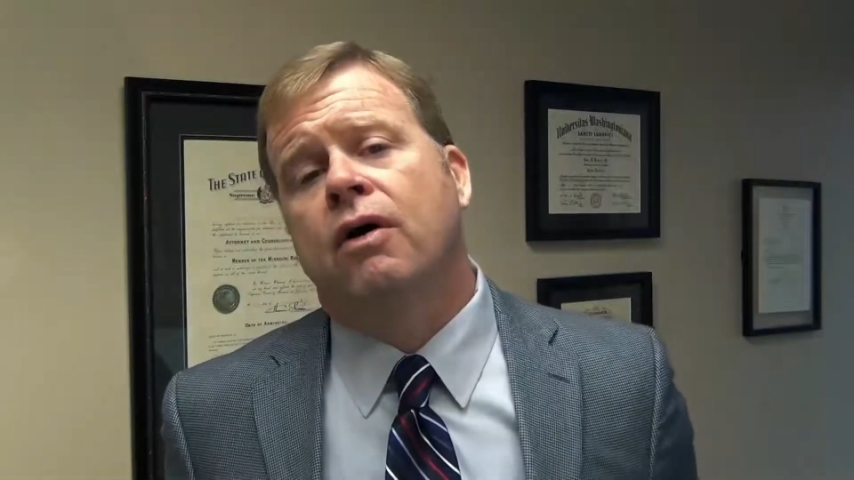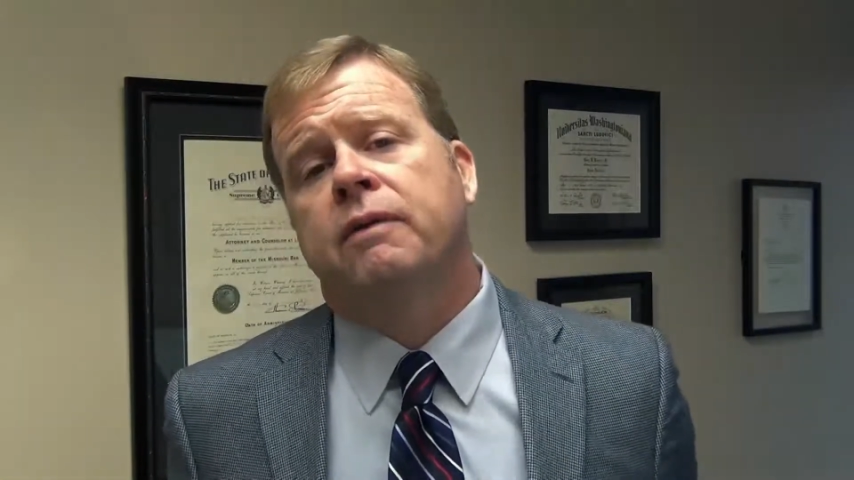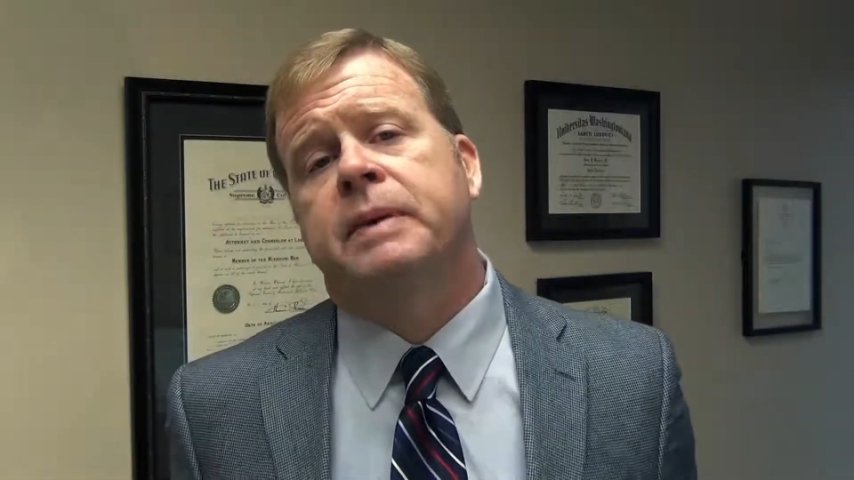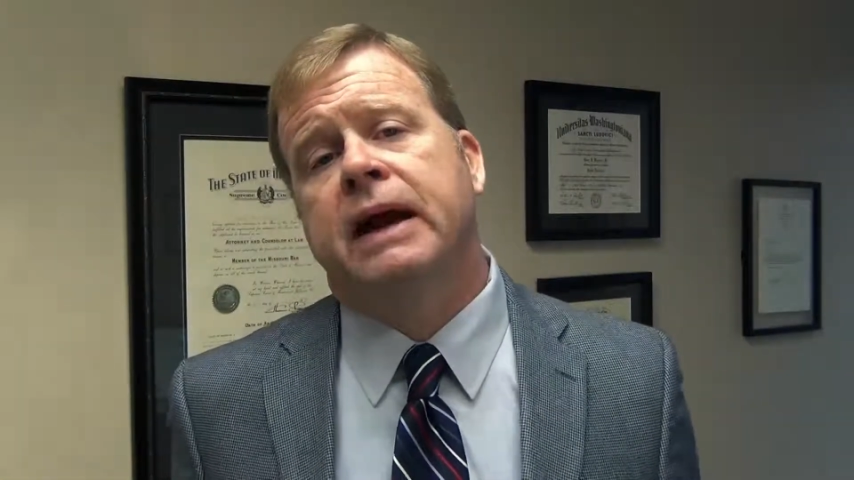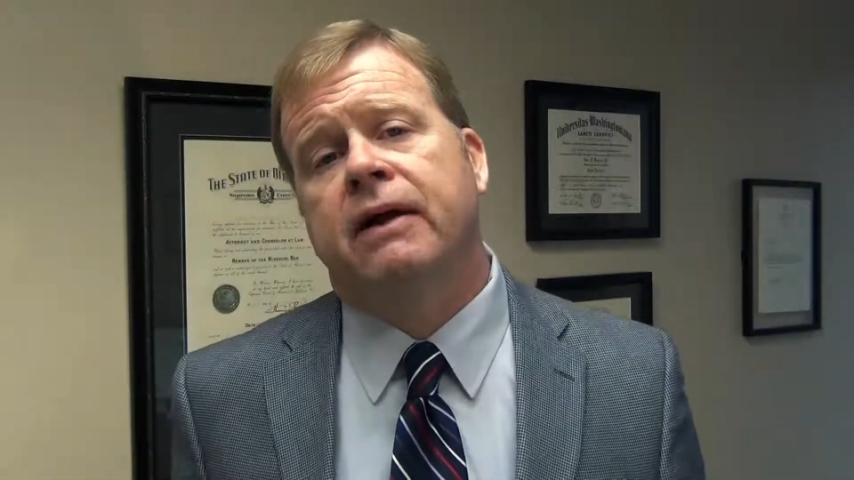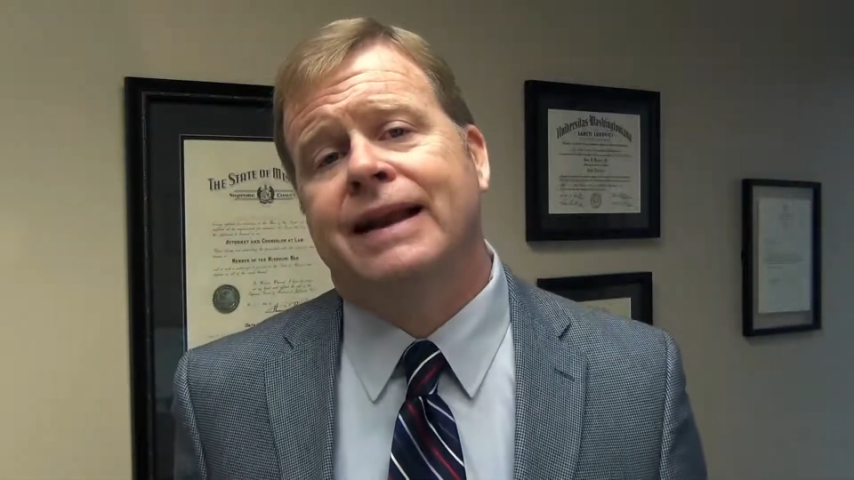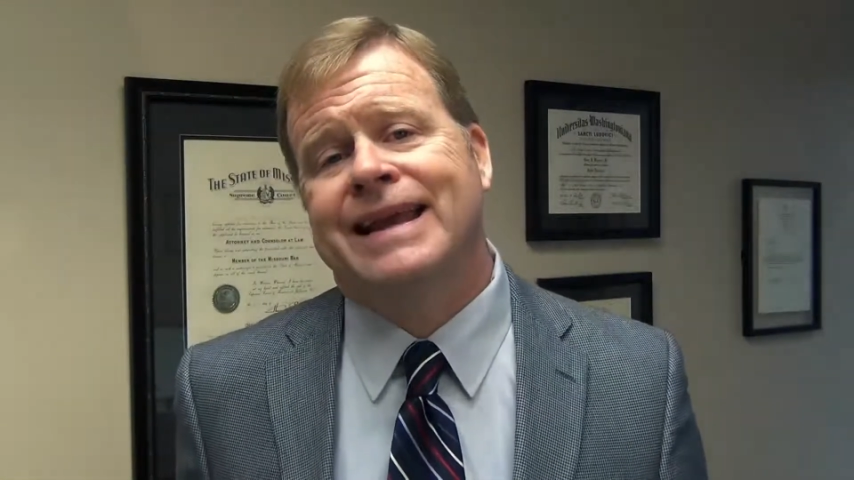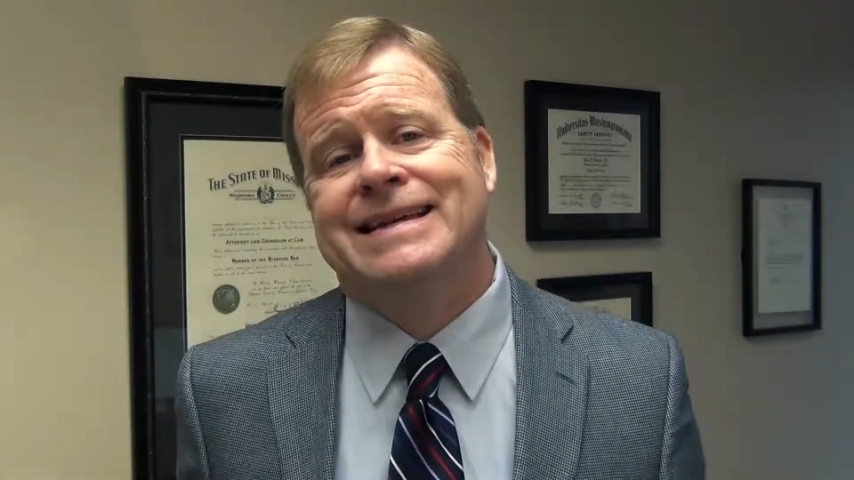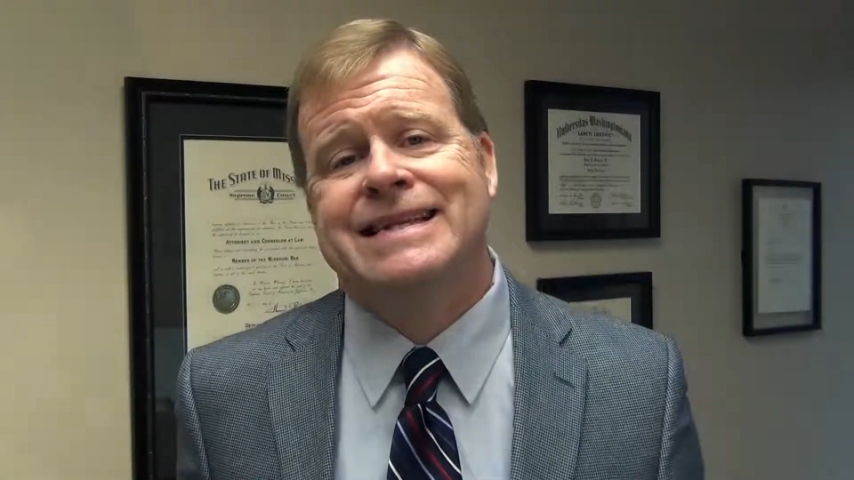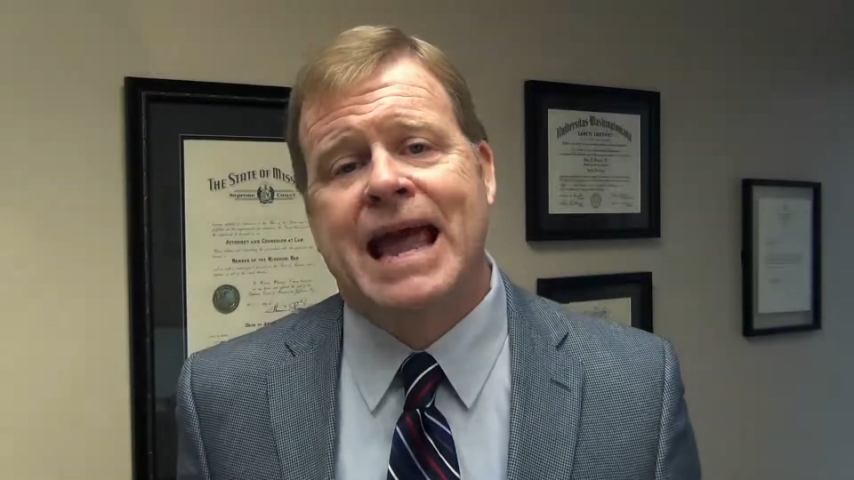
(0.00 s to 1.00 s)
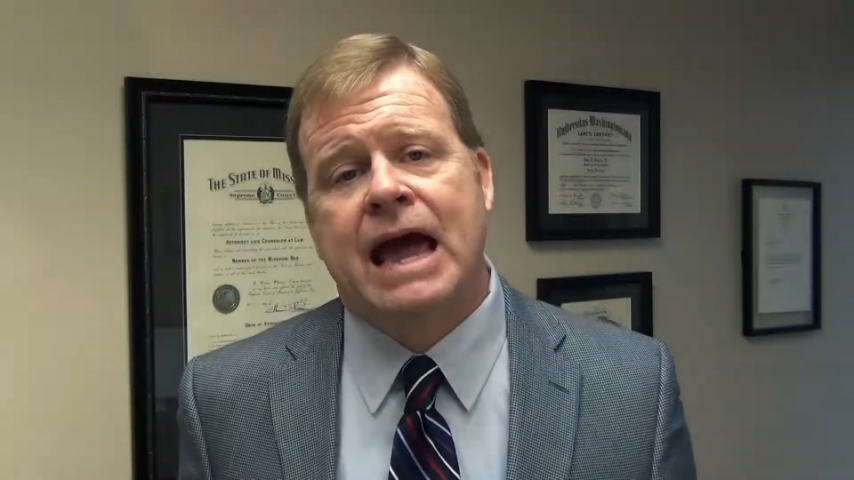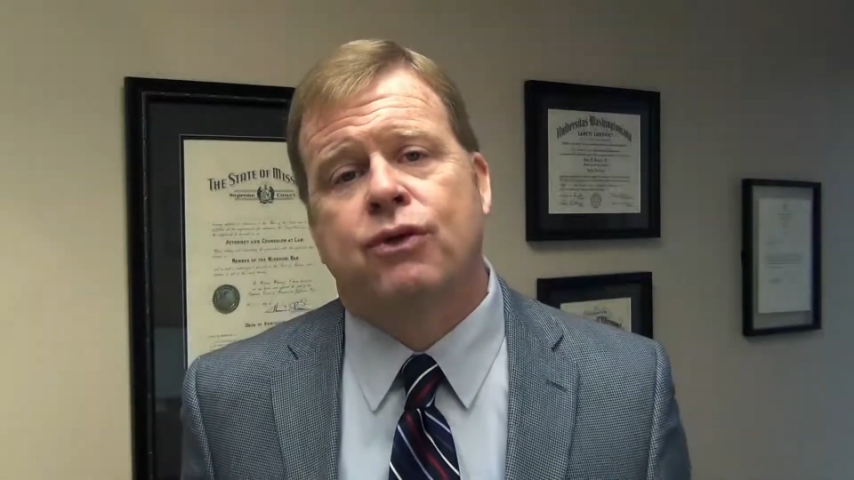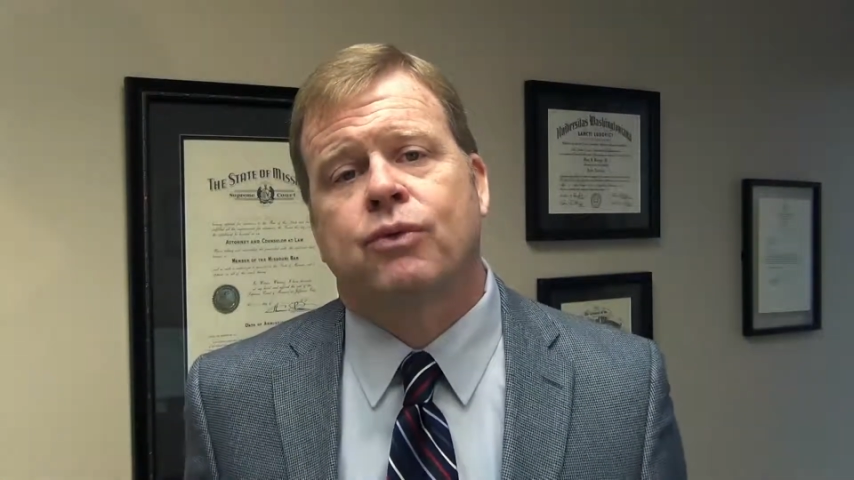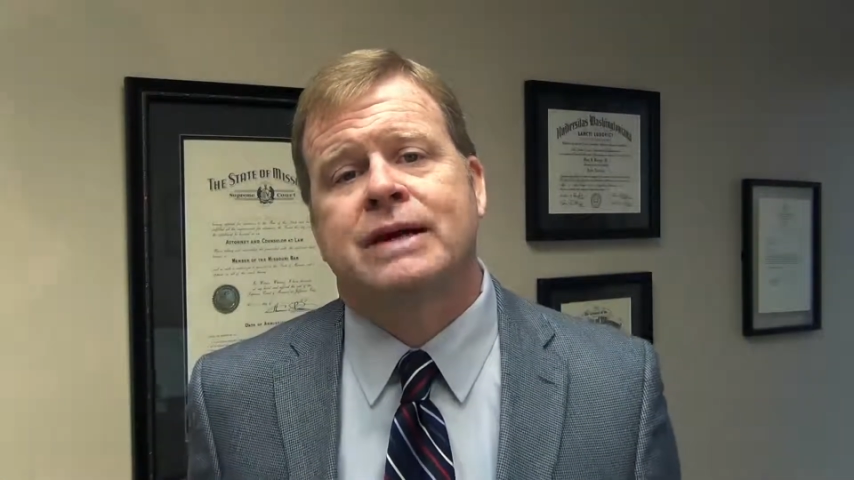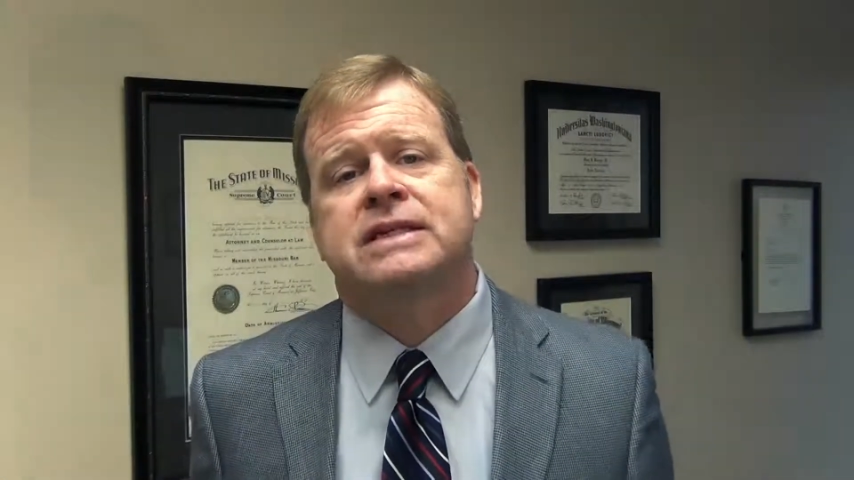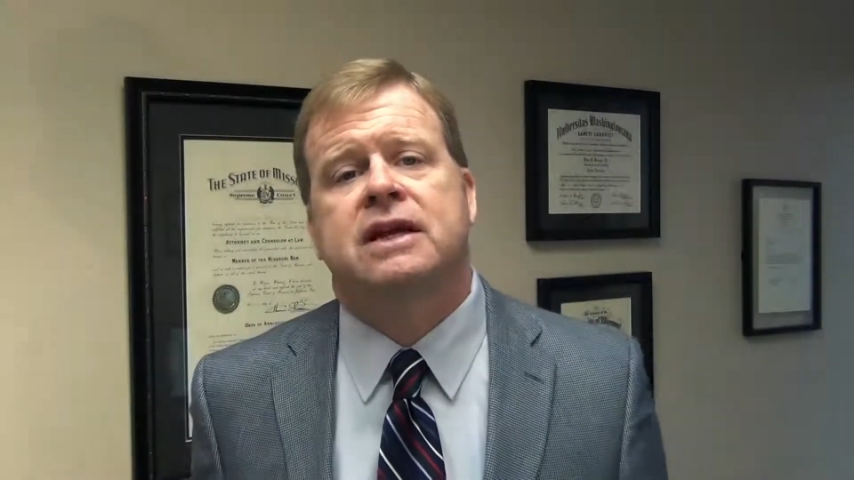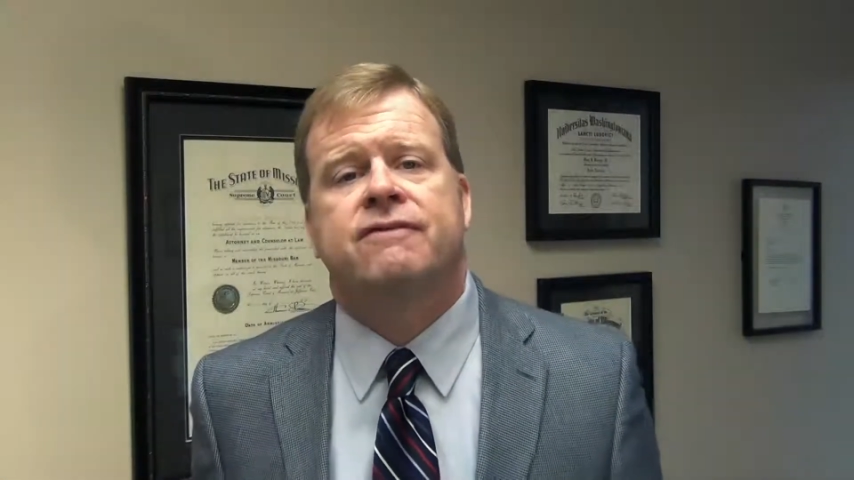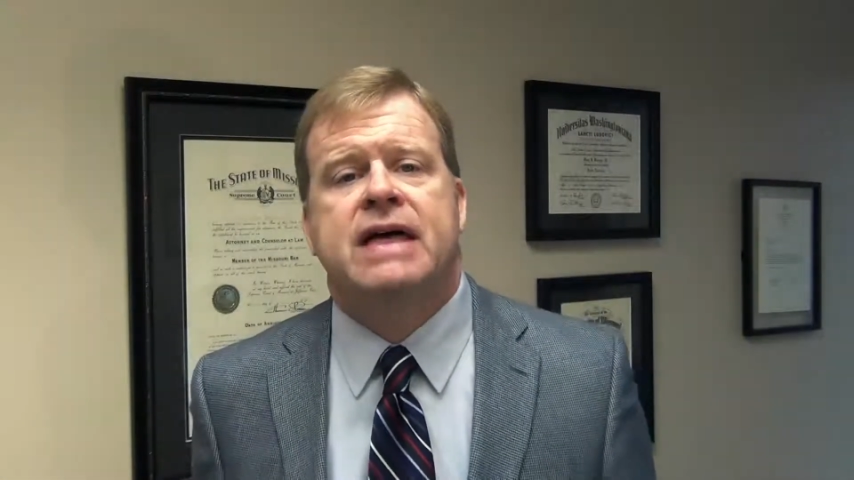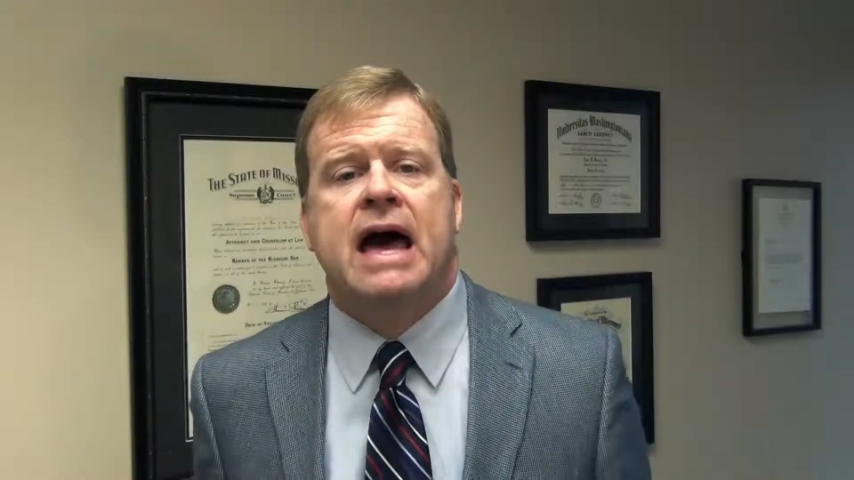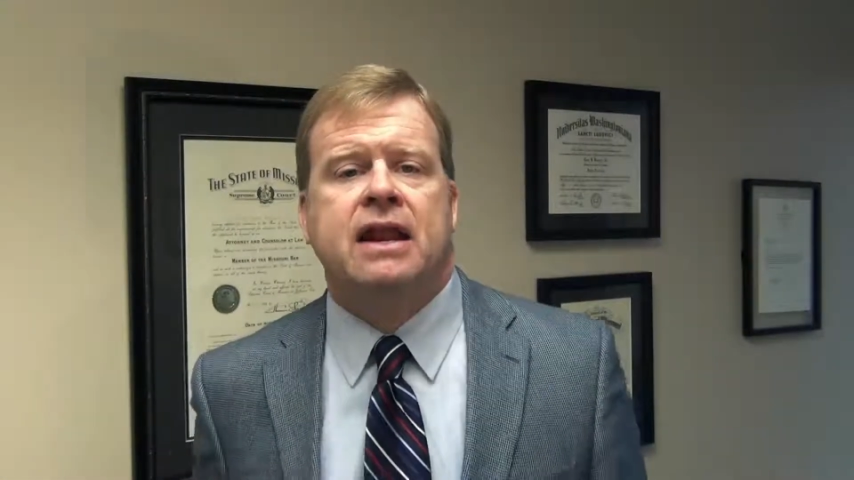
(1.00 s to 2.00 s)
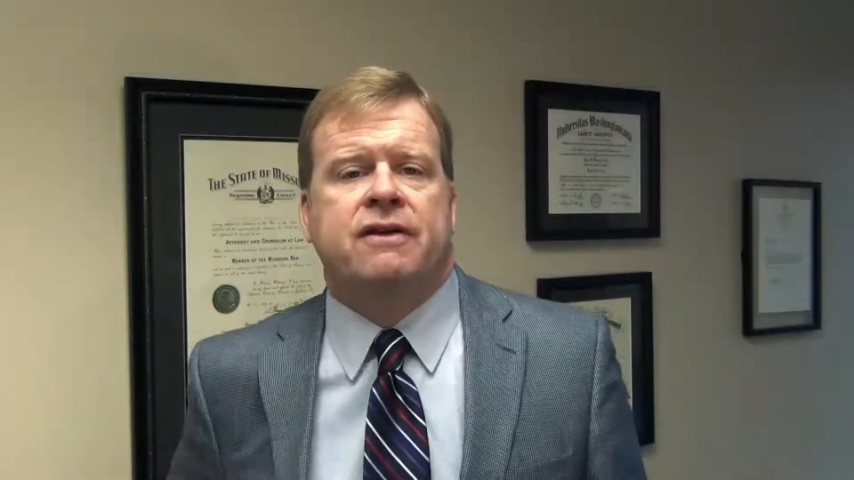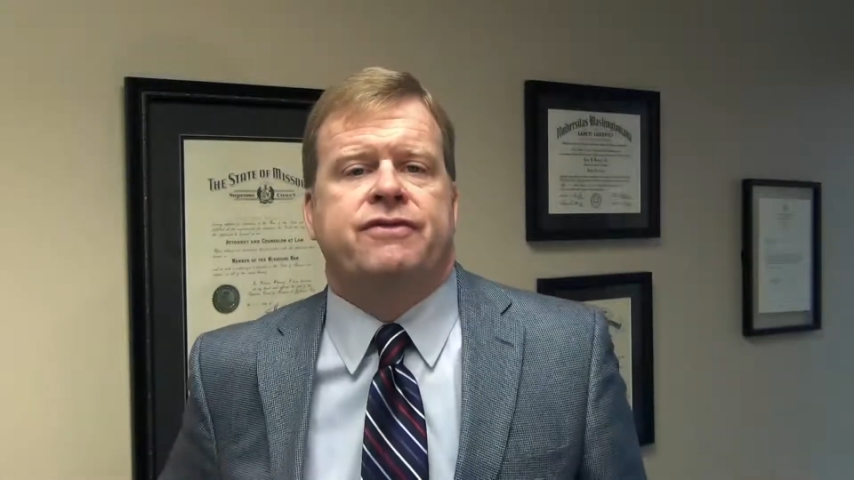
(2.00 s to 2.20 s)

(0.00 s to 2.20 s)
or parent is at risk of that,